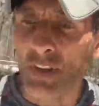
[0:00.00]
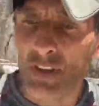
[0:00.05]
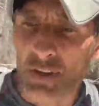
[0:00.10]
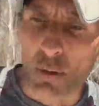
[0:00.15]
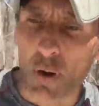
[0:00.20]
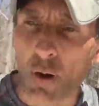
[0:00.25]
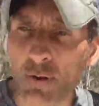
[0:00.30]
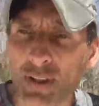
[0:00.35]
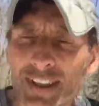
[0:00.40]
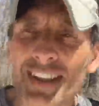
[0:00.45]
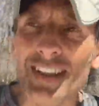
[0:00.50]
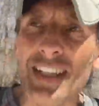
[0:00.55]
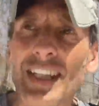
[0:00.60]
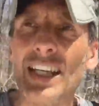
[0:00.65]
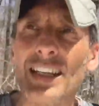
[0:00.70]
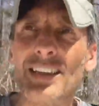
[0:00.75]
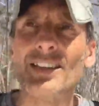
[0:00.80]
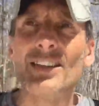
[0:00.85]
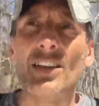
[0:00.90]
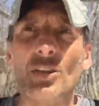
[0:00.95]
to always
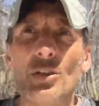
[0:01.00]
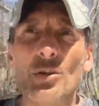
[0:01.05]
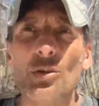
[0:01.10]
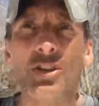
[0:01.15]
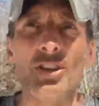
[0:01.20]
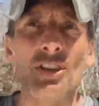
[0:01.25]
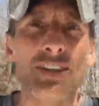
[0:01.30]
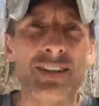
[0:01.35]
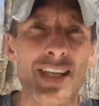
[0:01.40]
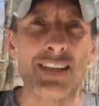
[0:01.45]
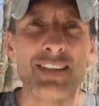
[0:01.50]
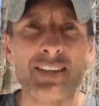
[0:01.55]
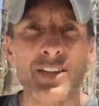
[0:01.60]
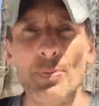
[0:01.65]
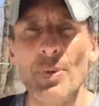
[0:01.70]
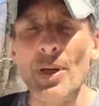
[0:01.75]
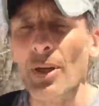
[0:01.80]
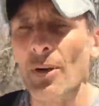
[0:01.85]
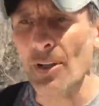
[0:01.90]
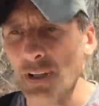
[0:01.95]
see its solutions as
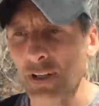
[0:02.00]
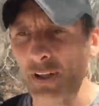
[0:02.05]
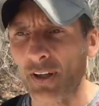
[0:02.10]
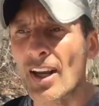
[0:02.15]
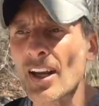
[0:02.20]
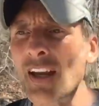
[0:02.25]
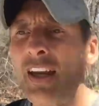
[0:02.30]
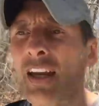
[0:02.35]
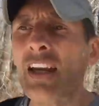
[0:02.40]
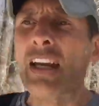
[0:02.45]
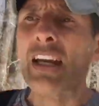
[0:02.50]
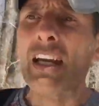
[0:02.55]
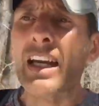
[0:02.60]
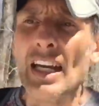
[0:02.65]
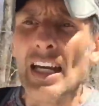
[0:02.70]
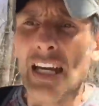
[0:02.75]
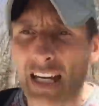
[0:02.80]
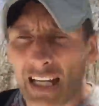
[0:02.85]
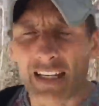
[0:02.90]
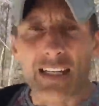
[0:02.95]
superior
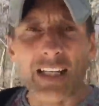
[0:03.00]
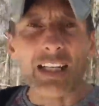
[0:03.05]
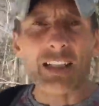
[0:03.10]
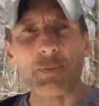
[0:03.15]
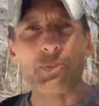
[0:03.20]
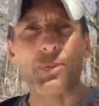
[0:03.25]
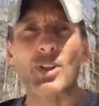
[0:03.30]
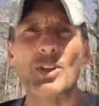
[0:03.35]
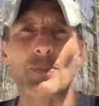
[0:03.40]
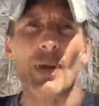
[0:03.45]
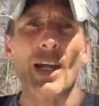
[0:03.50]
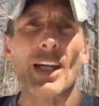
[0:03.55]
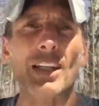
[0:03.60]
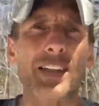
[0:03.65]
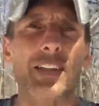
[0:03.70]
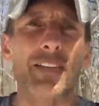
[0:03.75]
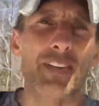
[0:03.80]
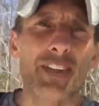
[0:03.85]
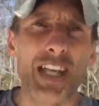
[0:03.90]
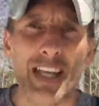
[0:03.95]
and its
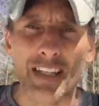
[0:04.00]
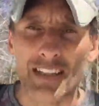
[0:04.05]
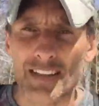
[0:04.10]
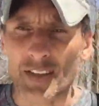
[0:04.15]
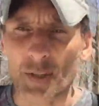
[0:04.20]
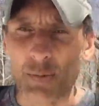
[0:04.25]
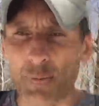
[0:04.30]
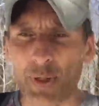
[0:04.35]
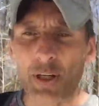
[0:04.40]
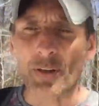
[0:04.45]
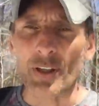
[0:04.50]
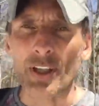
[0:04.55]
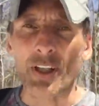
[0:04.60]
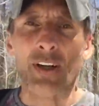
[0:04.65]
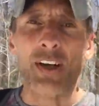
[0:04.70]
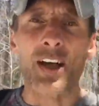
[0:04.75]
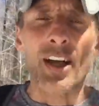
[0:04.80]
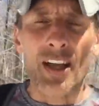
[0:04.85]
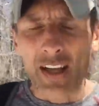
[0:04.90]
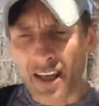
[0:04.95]
perspectives as
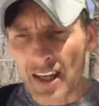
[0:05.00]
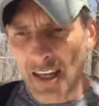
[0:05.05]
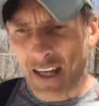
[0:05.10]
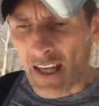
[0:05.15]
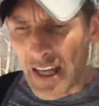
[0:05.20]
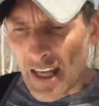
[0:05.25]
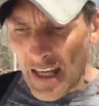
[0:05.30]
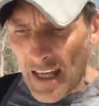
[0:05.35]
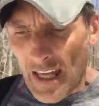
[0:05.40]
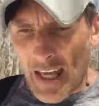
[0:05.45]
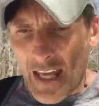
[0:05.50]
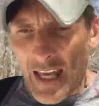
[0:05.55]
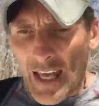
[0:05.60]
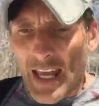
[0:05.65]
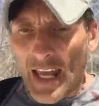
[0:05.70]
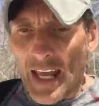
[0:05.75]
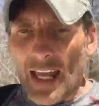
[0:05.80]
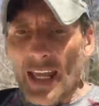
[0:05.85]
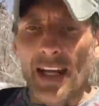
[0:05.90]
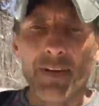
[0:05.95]
superior.
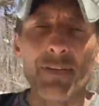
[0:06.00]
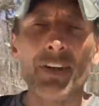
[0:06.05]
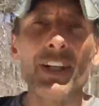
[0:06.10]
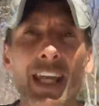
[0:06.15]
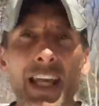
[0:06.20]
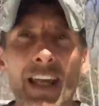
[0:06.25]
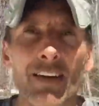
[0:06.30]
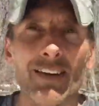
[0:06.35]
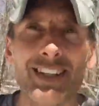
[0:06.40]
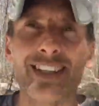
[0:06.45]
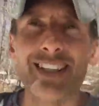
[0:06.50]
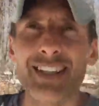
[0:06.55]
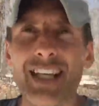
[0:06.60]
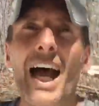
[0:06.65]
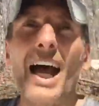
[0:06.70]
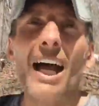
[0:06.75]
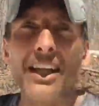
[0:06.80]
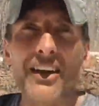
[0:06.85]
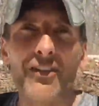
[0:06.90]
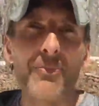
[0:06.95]
And everything
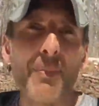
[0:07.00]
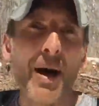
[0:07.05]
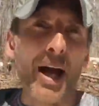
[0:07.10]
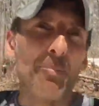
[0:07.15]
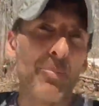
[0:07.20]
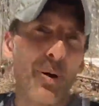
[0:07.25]
outside of my